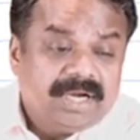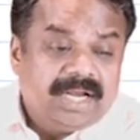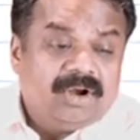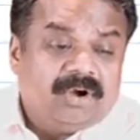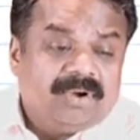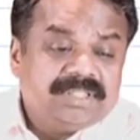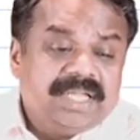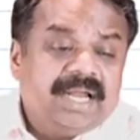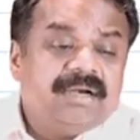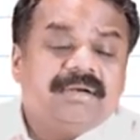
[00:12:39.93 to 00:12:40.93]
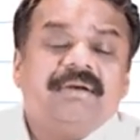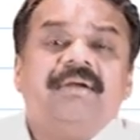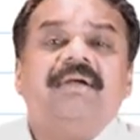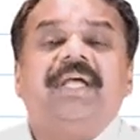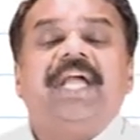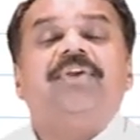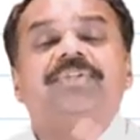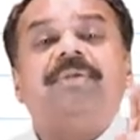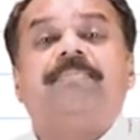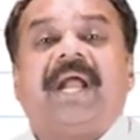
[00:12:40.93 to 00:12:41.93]
a law was there, it was
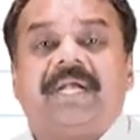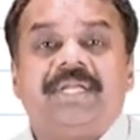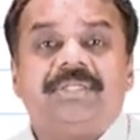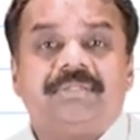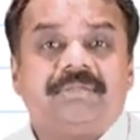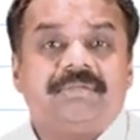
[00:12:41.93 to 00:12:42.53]
in practice.